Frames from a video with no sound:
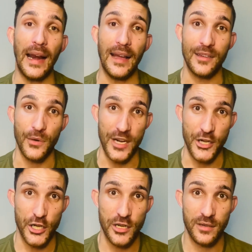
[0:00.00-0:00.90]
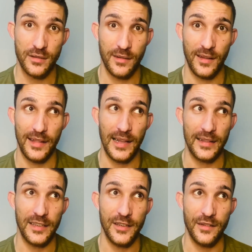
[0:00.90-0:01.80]
language that
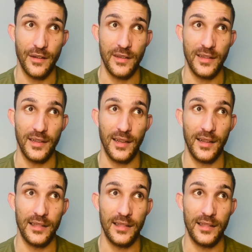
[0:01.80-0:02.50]
you know the,